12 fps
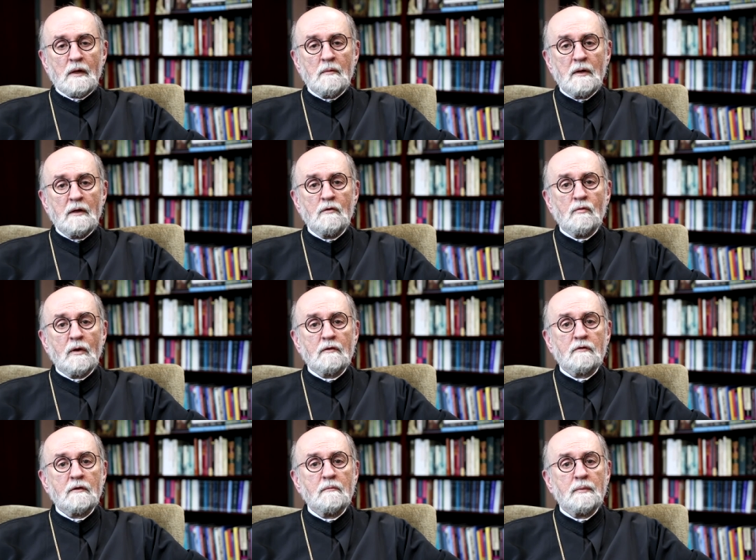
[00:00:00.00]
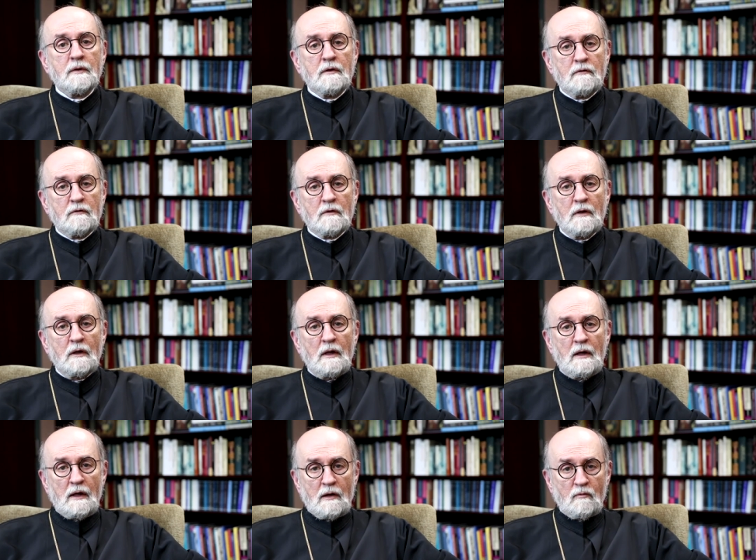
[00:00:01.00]
May He rest in peace
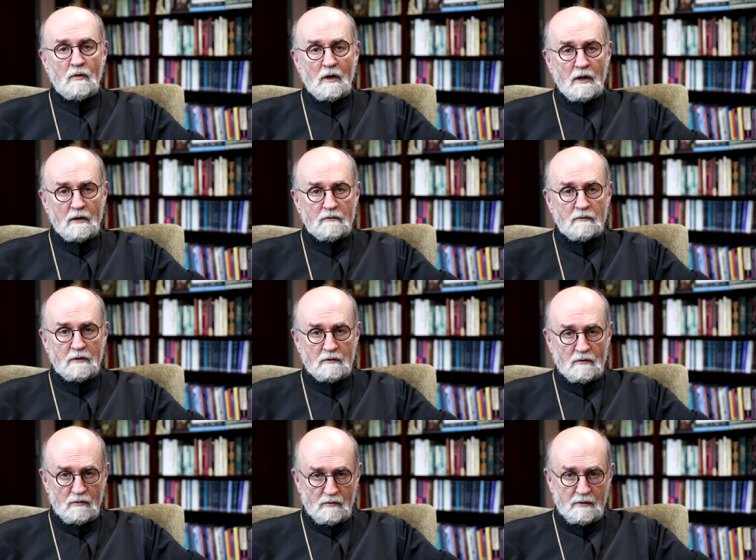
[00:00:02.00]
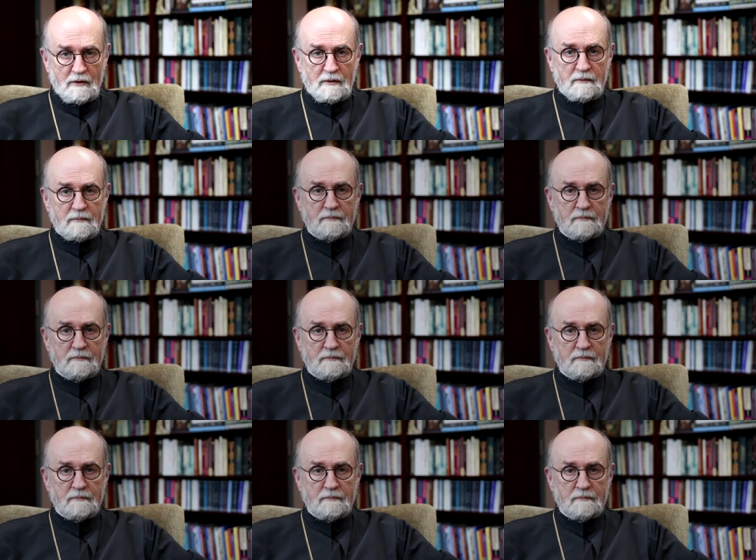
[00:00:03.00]
and rise in glory.